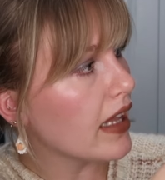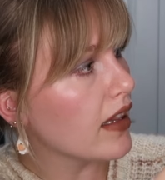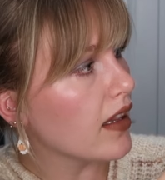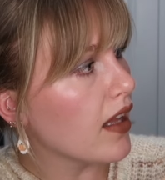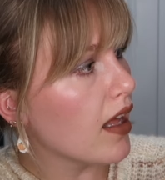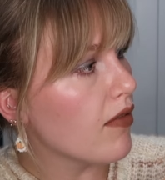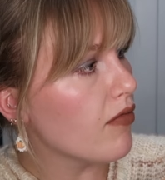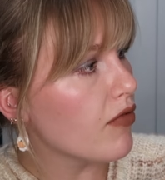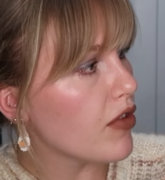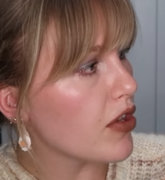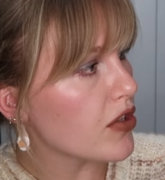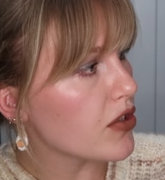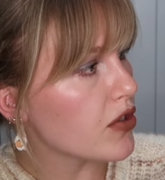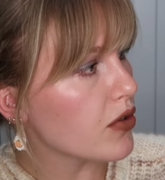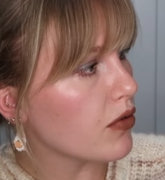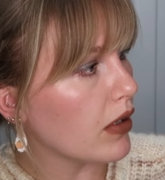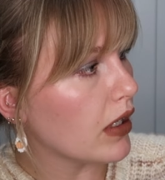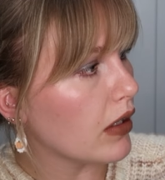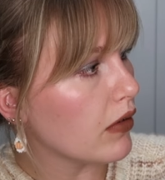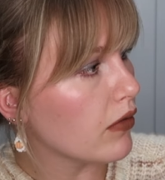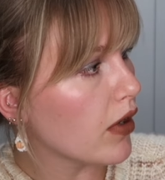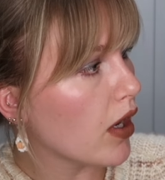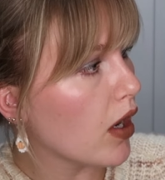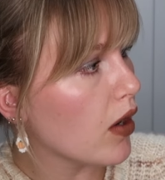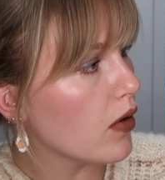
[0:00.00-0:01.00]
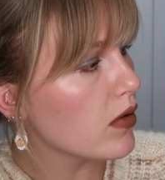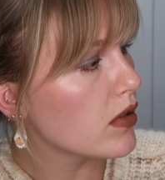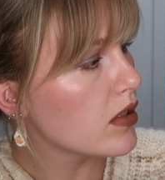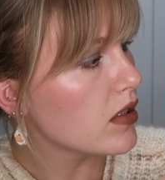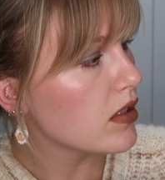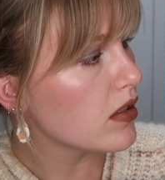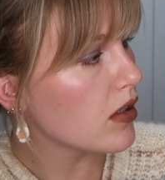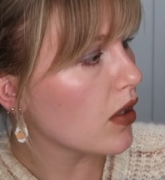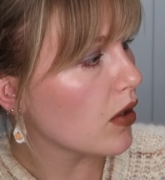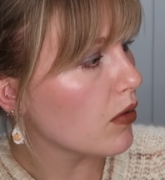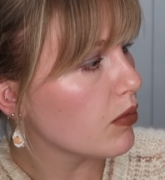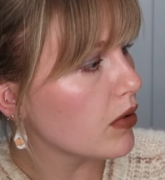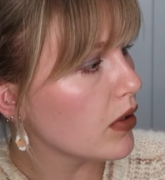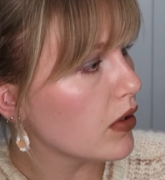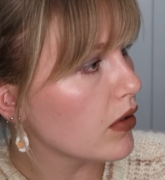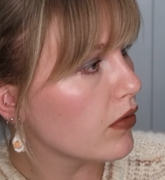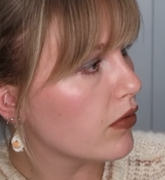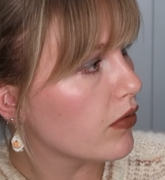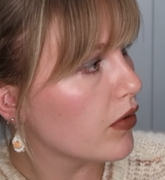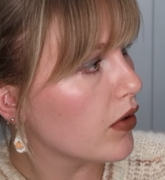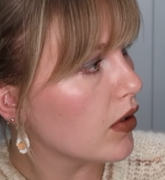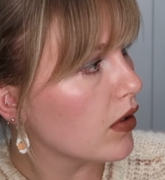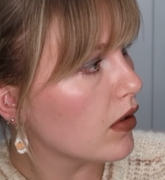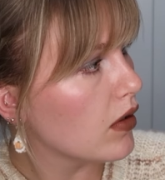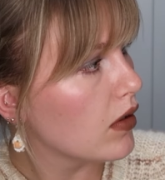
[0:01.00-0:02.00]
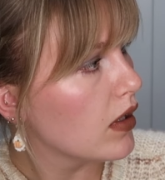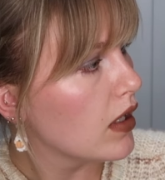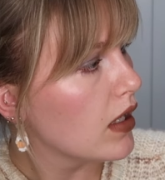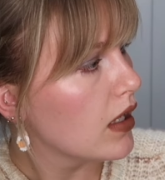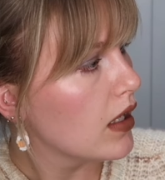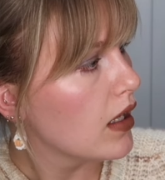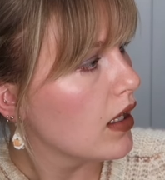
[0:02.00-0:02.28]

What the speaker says: I love this green row. It's so beautiful.